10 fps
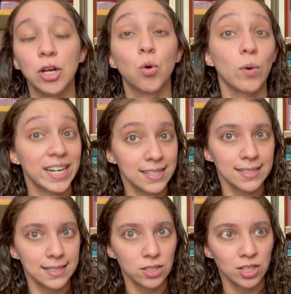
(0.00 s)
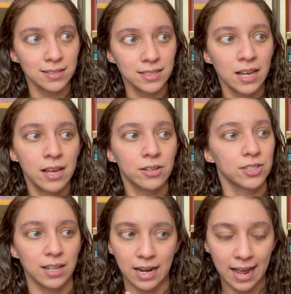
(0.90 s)
great decisions.
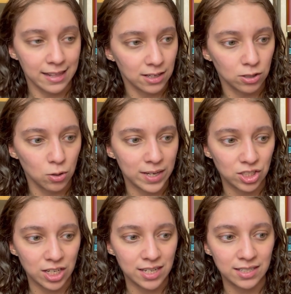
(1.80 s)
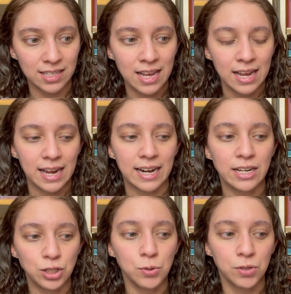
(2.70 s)
There's a lot of ethical questions. And I
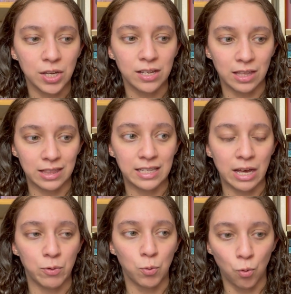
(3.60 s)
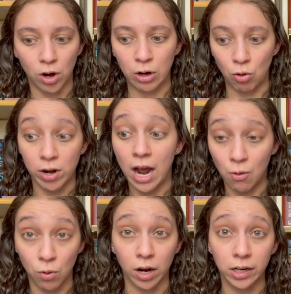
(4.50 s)
do think the thing that would work or
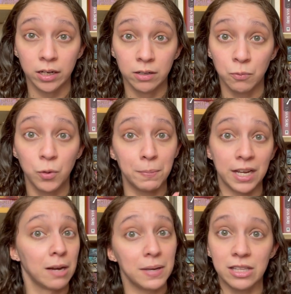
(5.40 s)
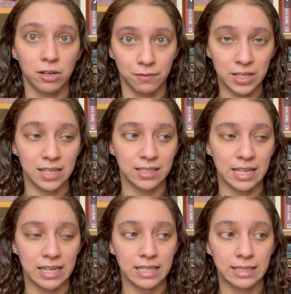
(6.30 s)
not work when picking up either of these
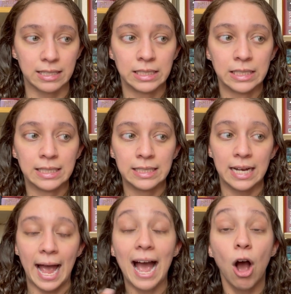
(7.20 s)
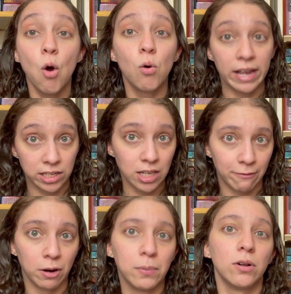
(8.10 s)
is, how
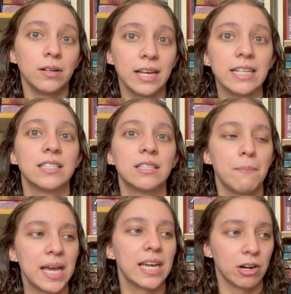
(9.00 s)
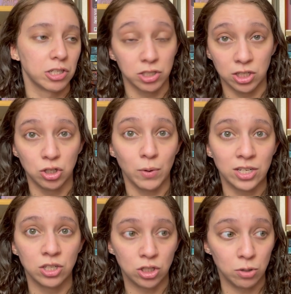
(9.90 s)
insufferable is the main character
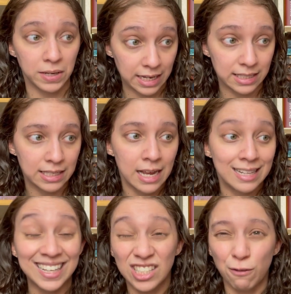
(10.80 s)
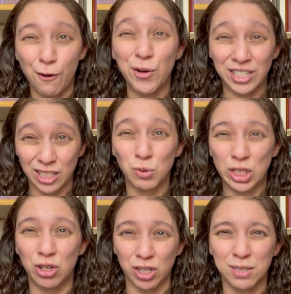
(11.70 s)
situation to you? Because that's the focus, that's
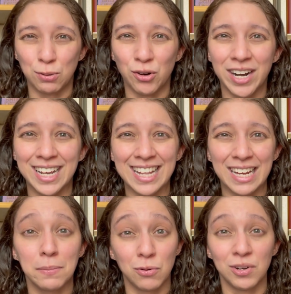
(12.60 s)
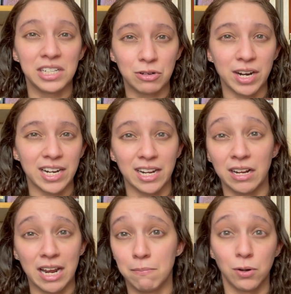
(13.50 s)
what you're exploring, and that can be really
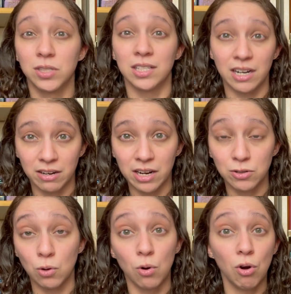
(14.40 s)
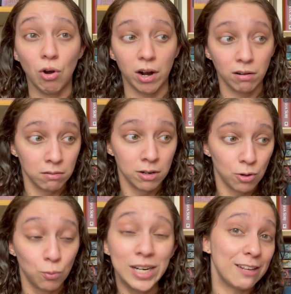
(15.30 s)
grating in both scenarios, or
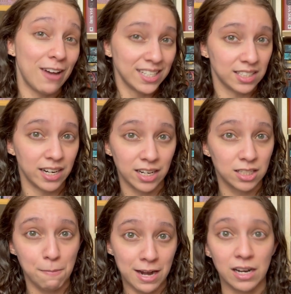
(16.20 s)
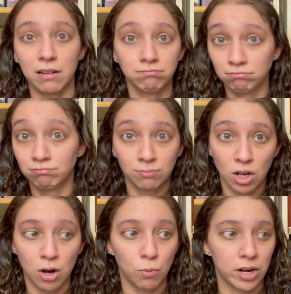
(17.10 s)
really fascinating, depending
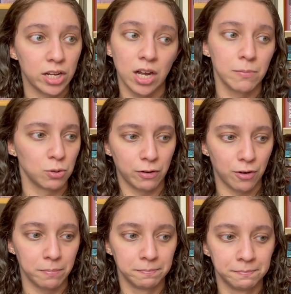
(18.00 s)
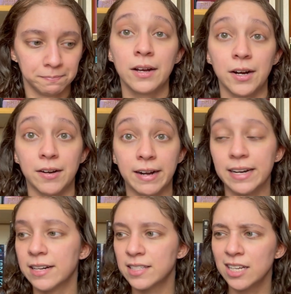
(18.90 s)
on where you come to it from. All right,
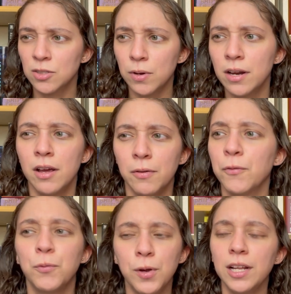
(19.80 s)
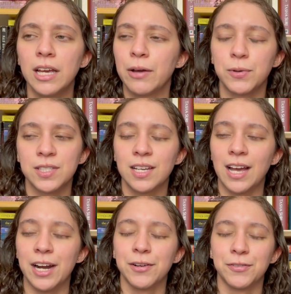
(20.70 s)
and this next one, really, it was
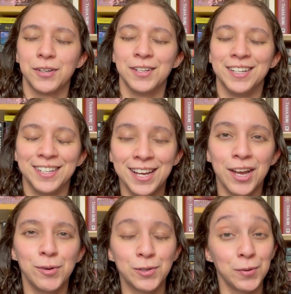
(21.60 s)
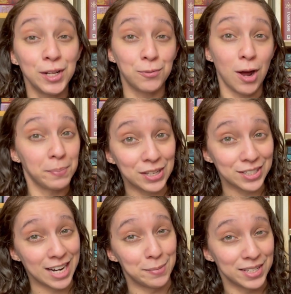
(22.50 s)
a really rompy
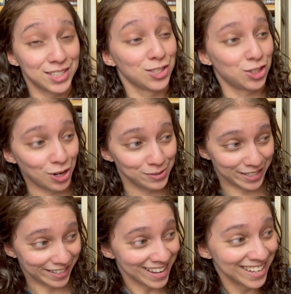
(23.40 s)
good time, and this is Chosen.